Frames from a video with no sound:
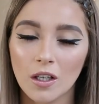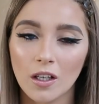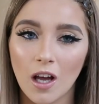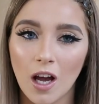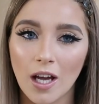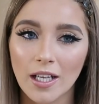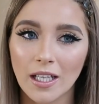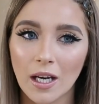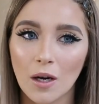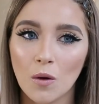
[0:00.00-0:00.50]

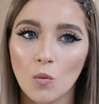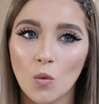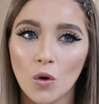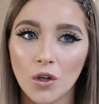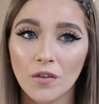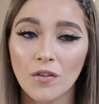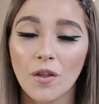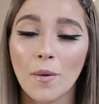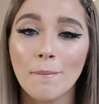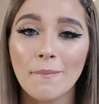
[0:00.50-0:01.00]

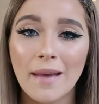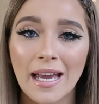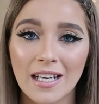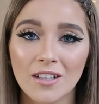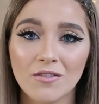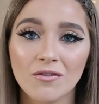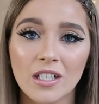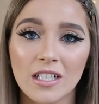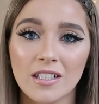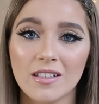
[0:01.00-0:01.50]
of the
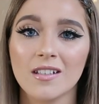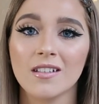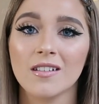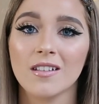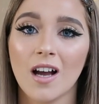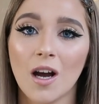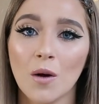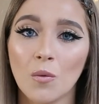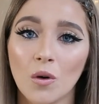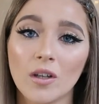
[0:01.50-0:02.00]
main reasons
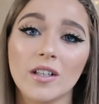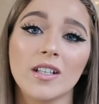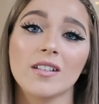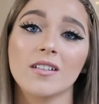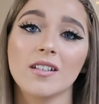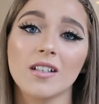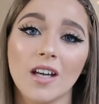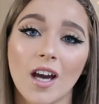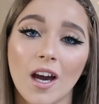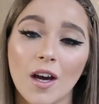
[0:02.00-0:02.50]
I wanted
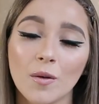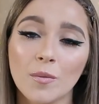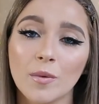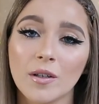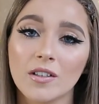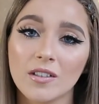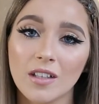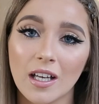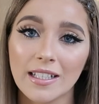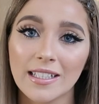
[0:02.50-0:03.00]
to go,
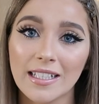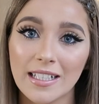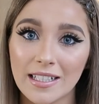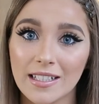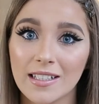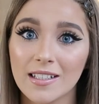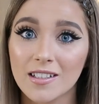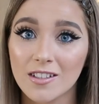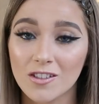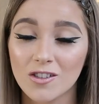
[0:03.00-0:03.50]
because I
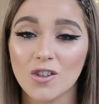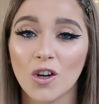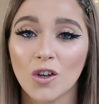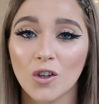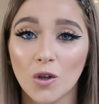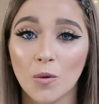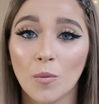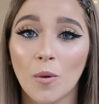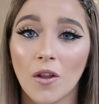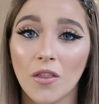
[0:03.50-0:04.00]
needed to stock
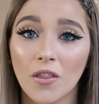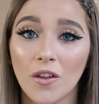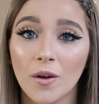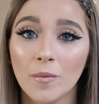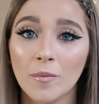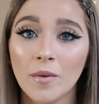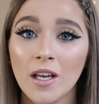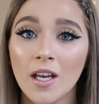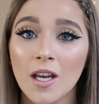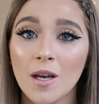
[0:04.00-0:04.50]
up on
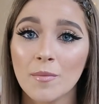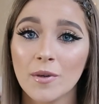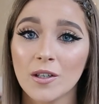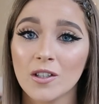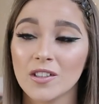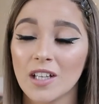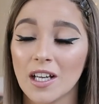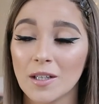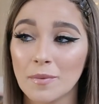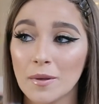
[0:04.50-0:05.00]
them,
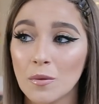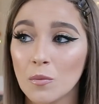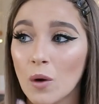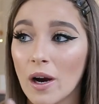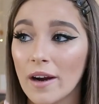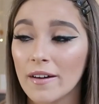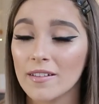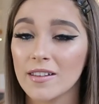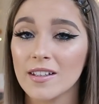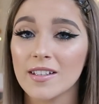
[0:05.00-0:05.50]
because I'd been
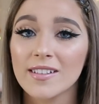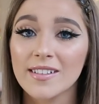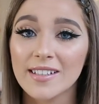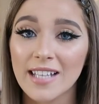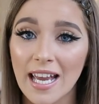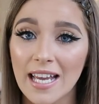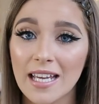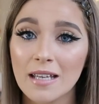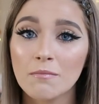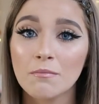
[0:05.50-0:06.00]
wearing the
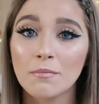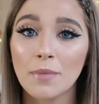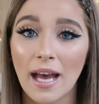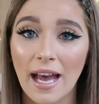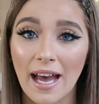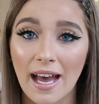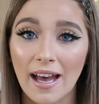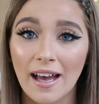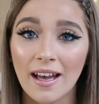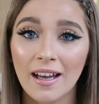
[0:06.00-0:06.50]
same
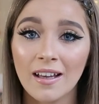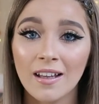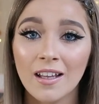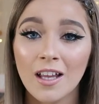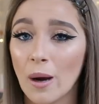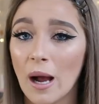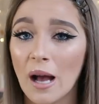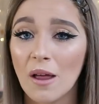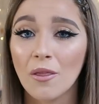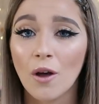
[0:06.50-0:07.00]
pair
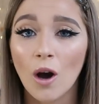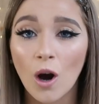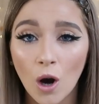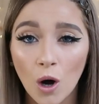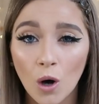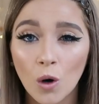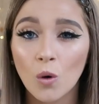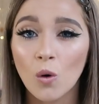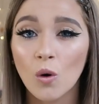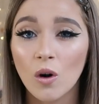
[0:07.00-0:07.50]
throughout the
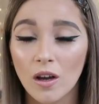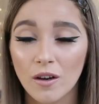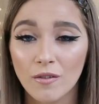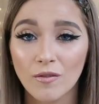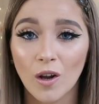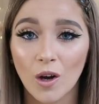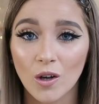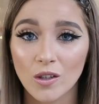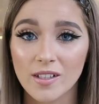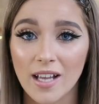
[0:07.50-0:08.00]
whole of
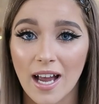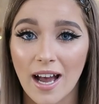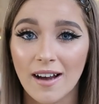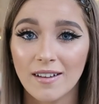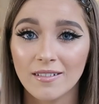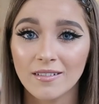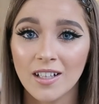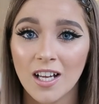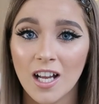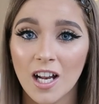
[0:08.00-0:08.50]

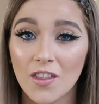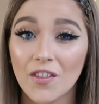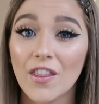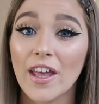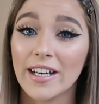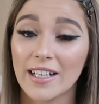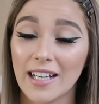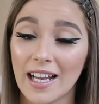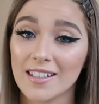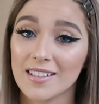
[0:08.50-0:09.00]
lockdown.
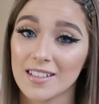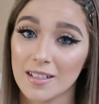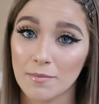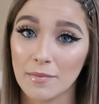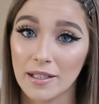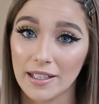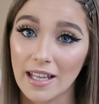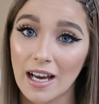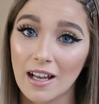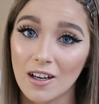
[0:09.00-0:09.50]
They'd lasted
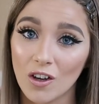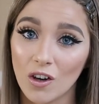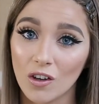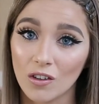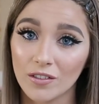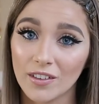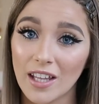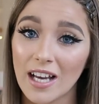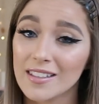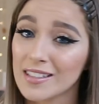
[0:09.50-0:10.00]
me that
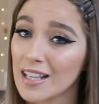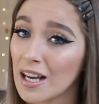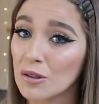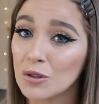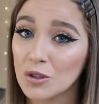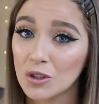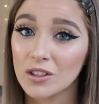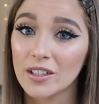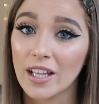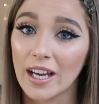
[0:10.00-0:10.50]
long. That's how
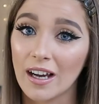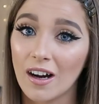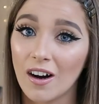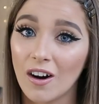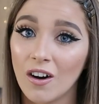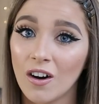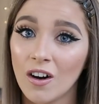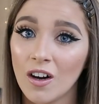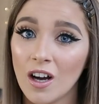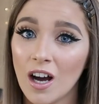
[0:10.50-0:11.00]
good they
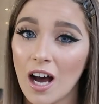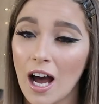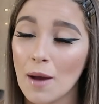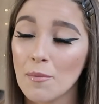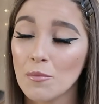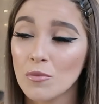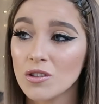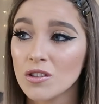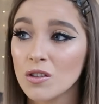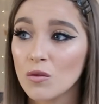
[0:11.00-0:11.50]
are. I
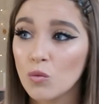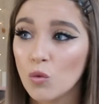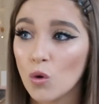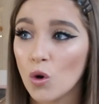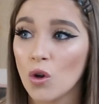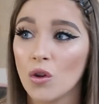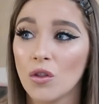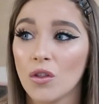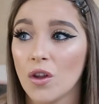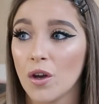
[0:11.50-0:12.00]
must have
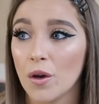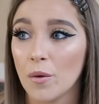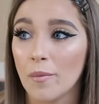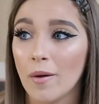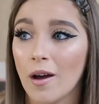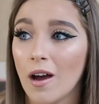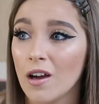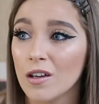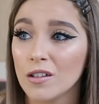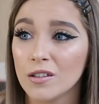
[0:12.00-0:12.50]
worn them
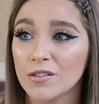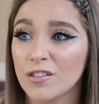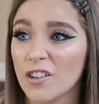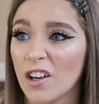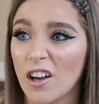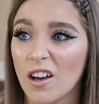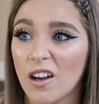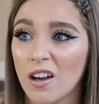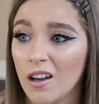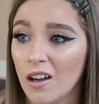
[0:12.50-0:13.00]

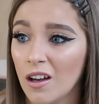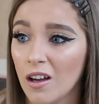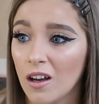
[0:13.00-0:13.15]
over